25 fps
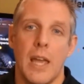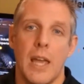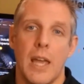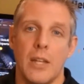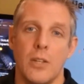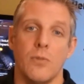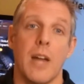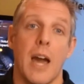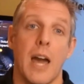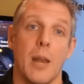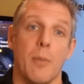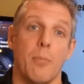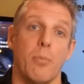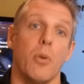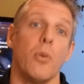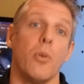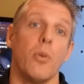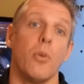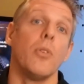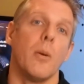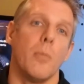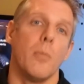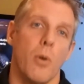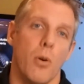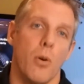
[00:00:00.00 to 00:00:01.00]
and you've kind of
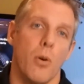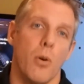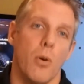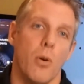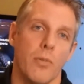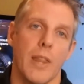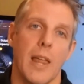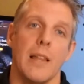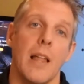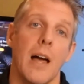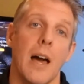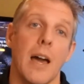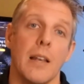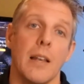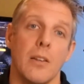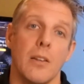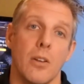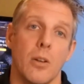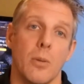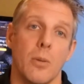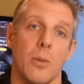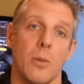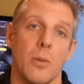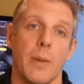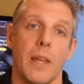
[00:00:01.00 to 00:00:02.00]
pulled them over that line a
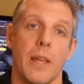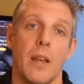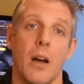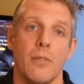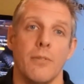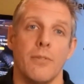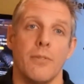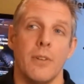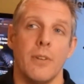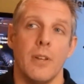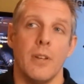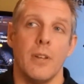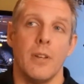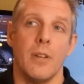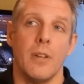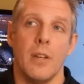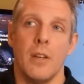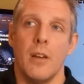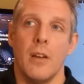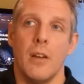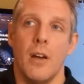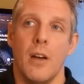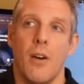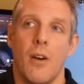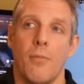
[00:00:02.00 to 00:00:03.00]
little bit of
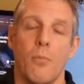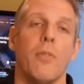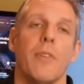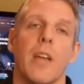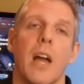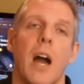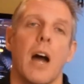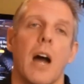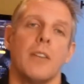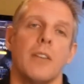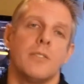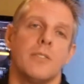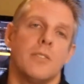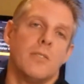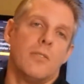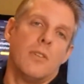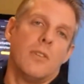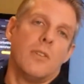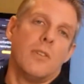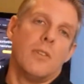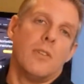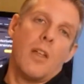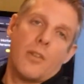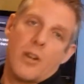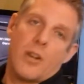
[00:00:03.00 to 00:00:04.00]
moving on to
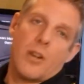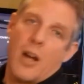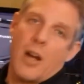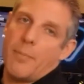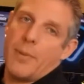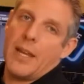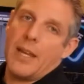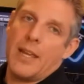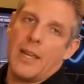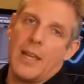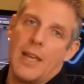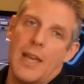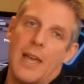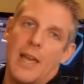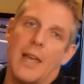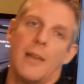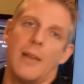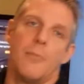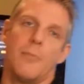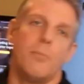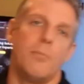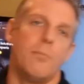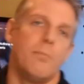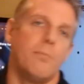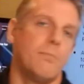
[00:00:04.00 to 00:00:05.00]
another company
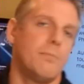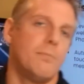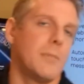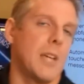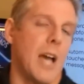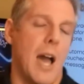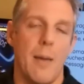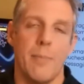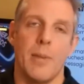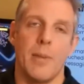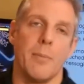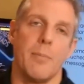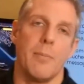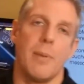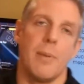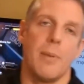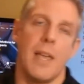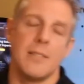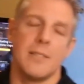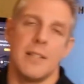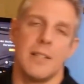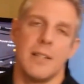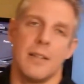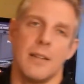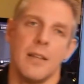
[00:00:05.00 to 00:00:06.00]
and copying
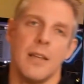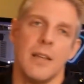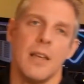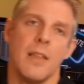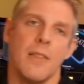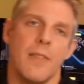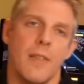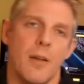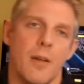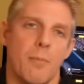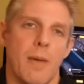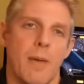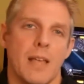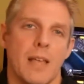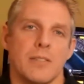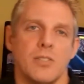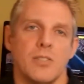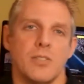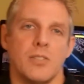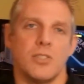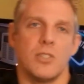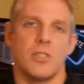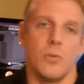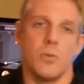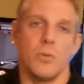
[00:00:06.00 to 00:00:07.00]
pasting their
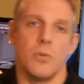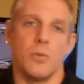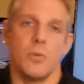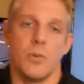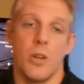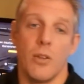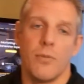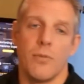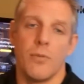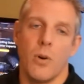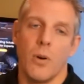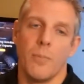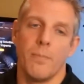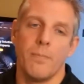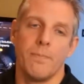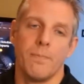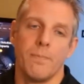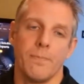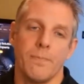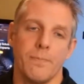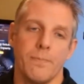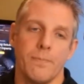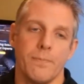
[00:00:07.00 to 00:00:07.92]
message into another form.